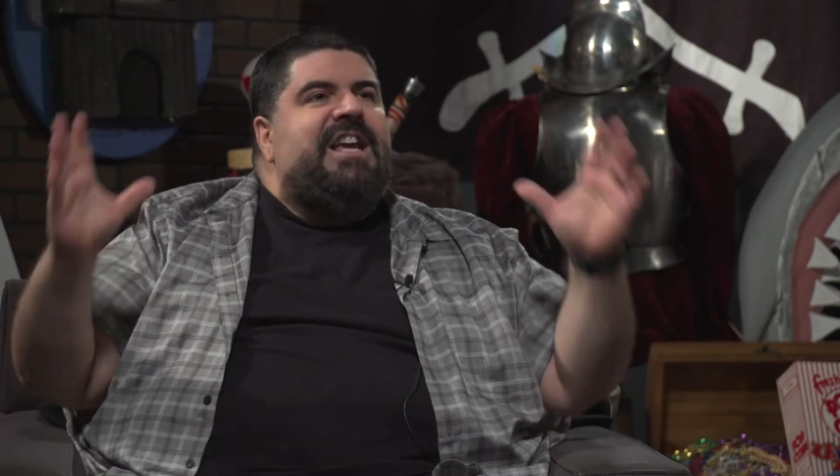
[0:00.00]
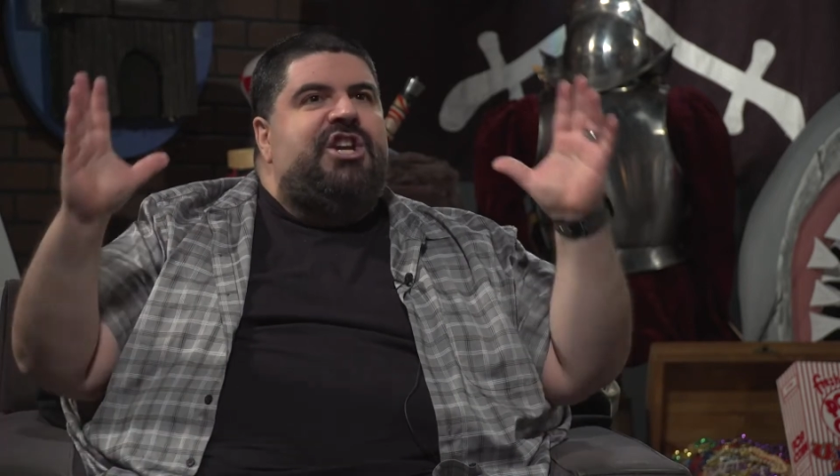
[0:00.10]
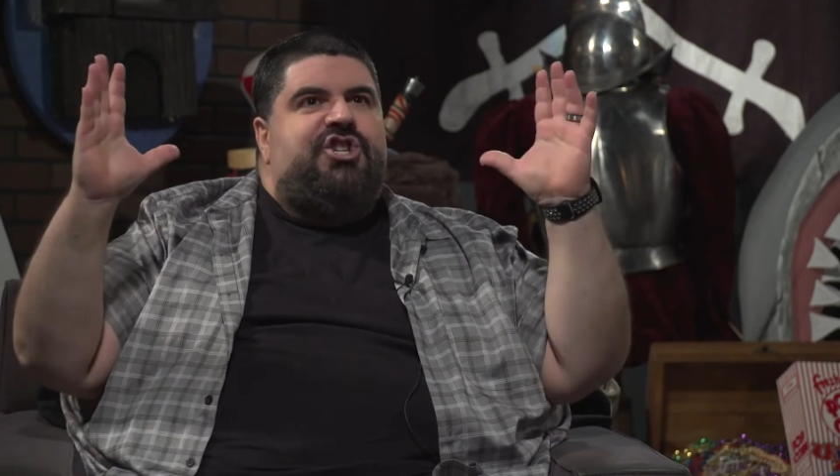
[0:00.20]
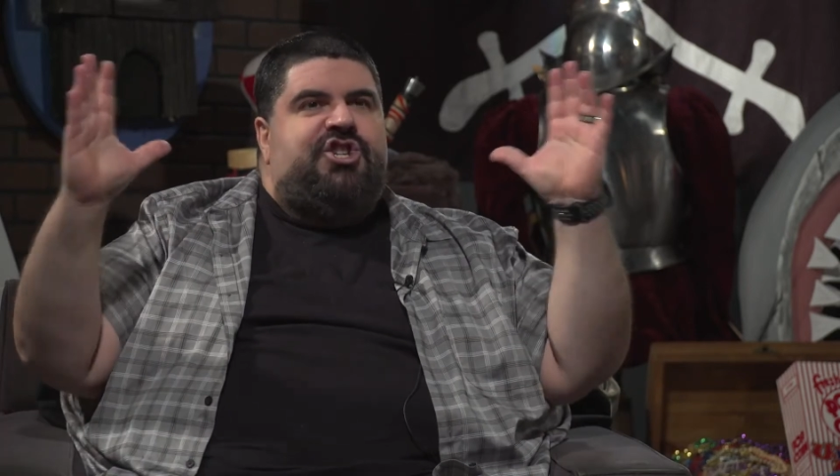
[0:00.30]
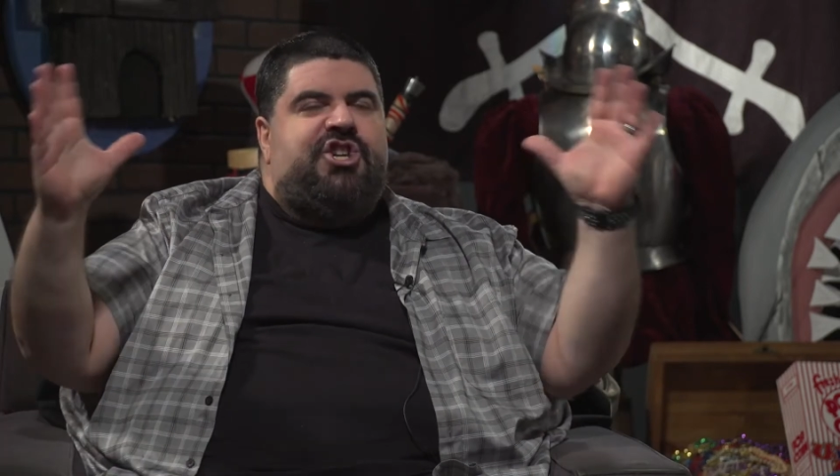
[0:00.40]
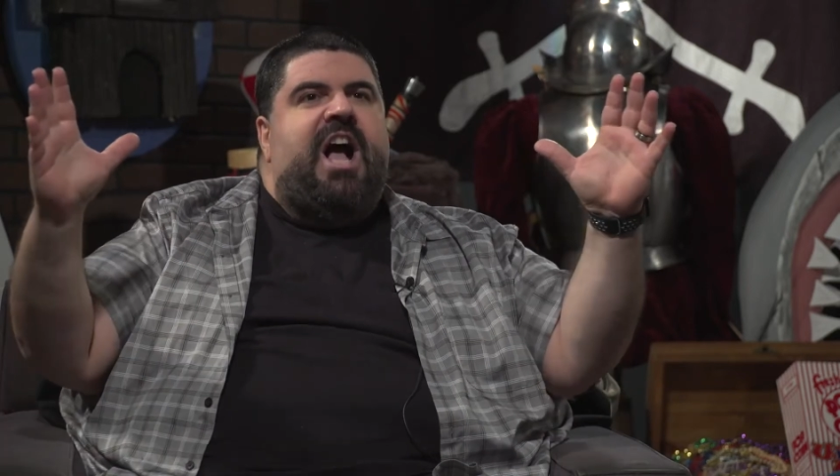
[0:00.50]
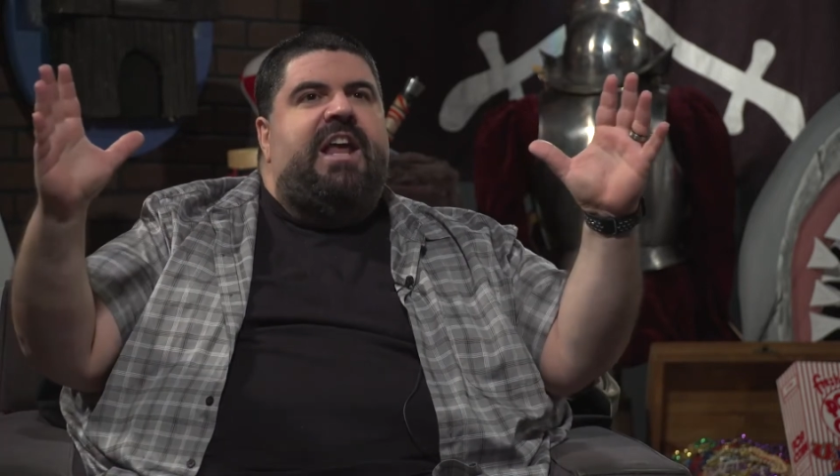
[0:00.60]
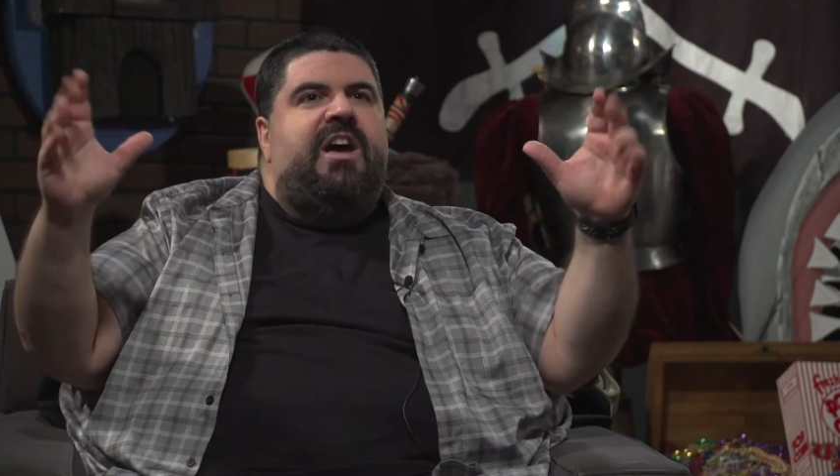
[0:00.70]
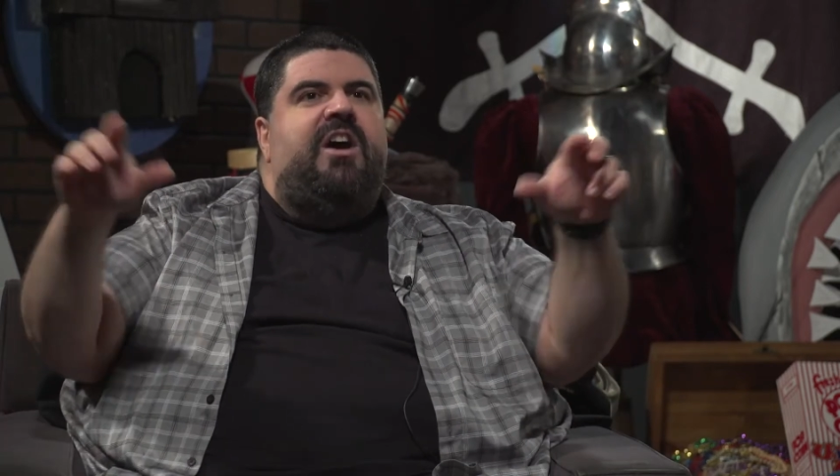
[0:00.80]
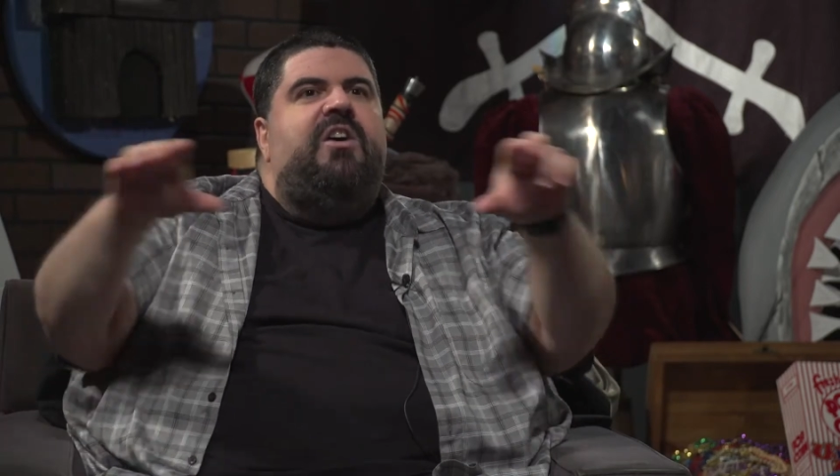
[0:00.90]

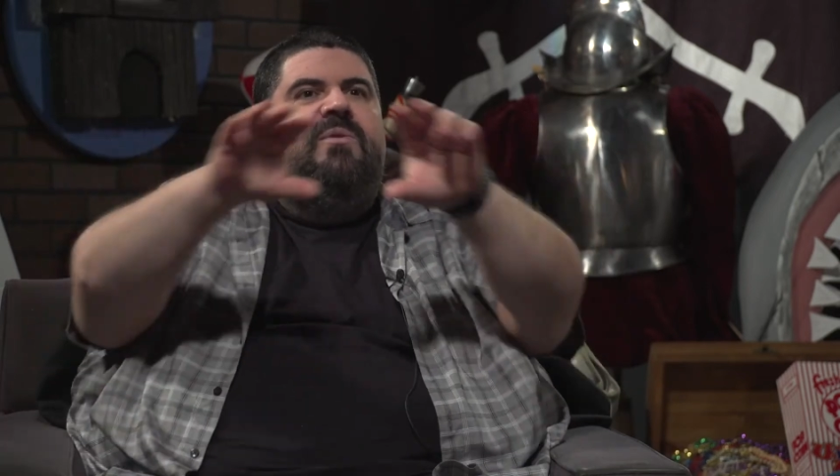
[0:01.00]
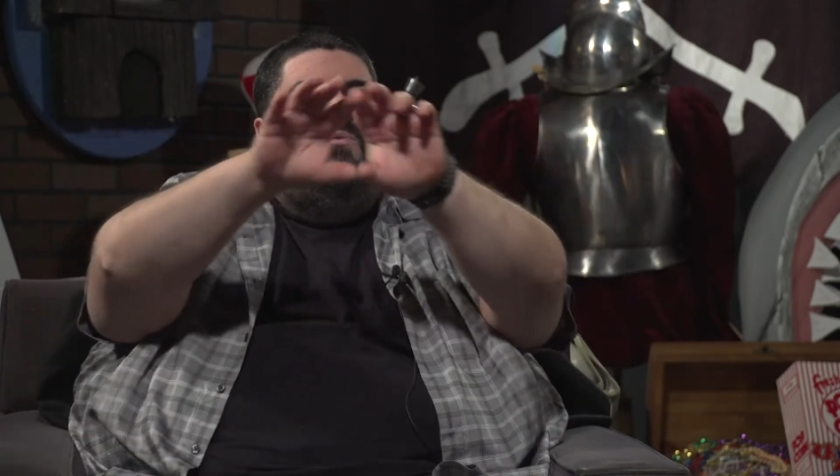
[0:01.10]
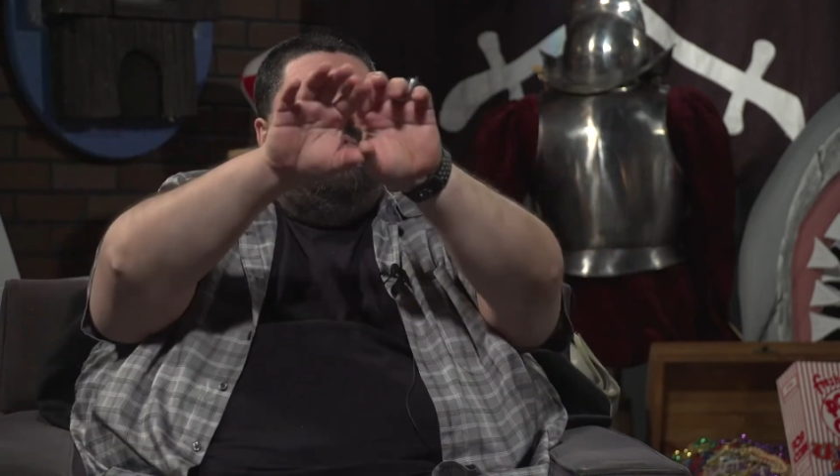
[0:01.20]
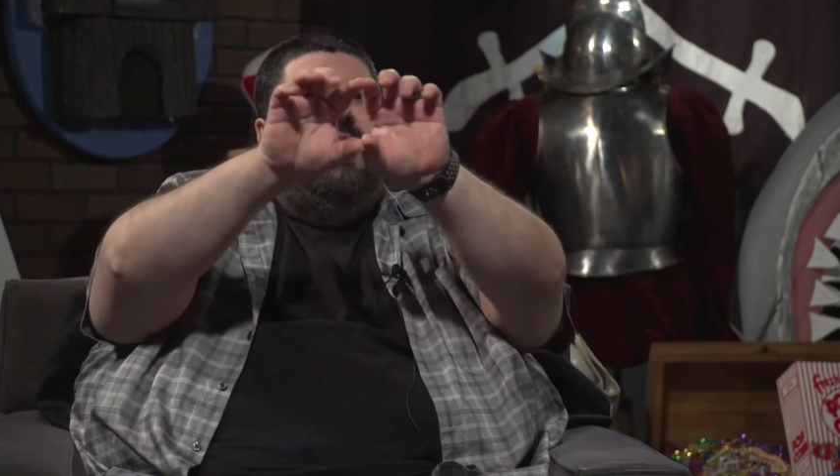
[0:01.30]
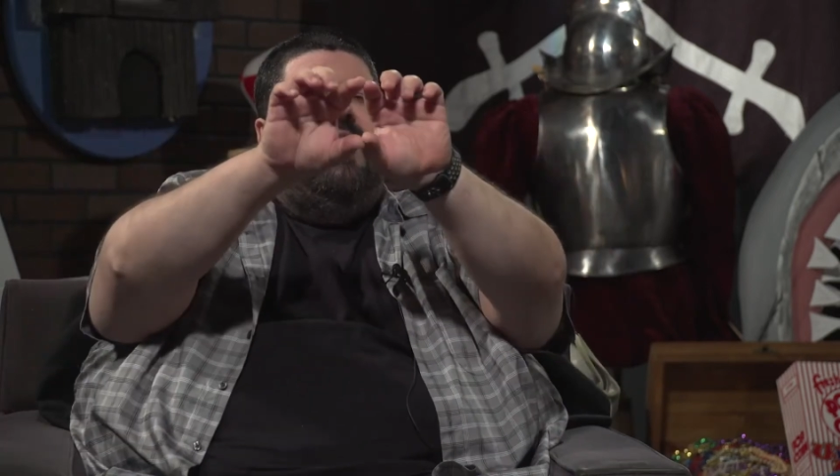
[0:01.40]
shot of